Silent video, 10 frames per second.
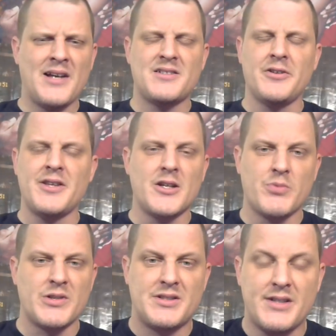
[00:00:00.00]
I still think
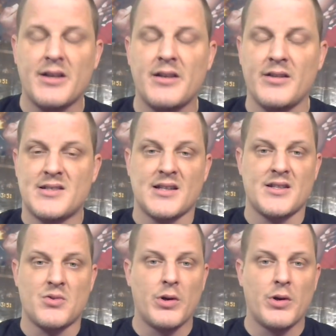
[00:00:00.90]
it's ridiculous that this